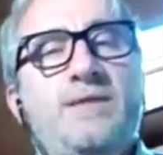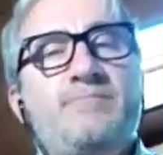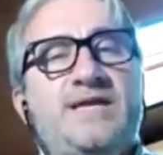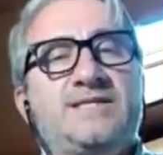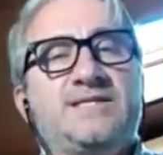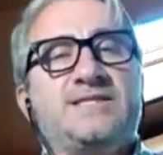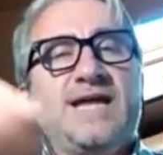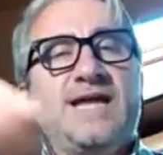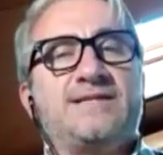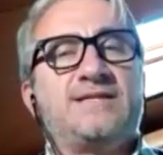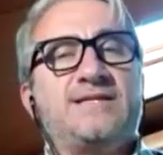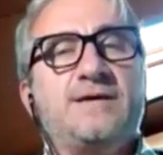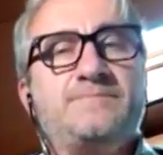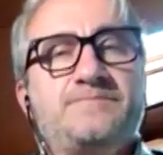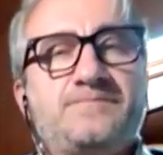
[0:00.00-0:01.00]
means that
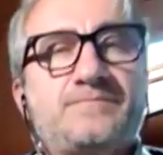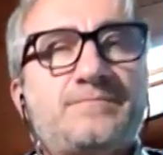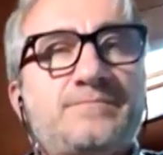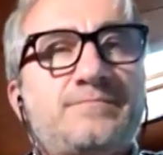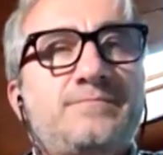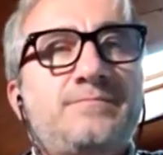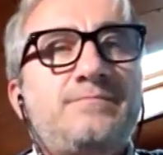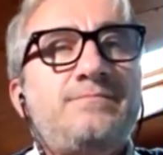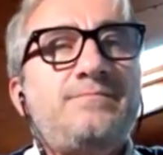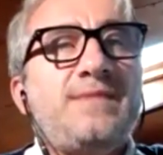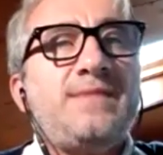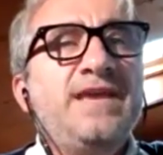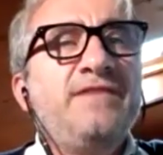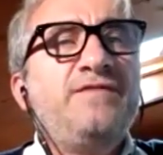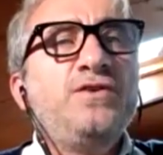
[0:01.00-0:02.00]

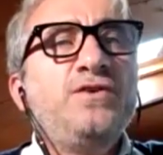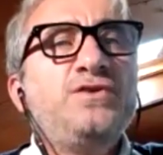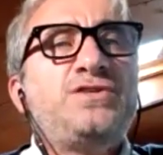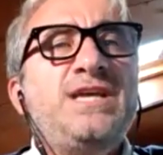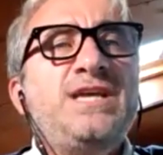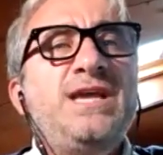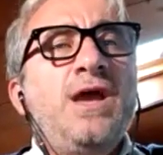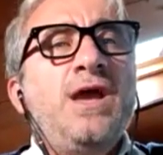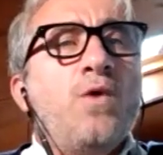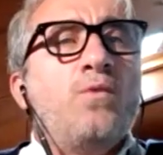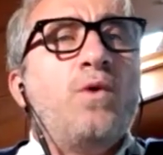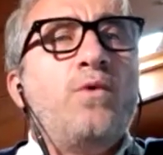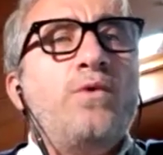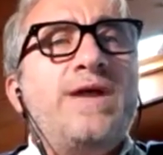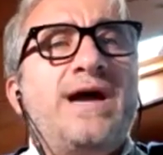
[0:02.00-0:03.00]
if you see
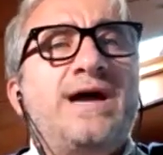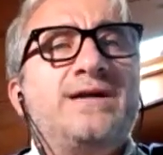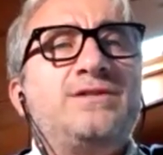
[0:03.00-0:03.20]
what we are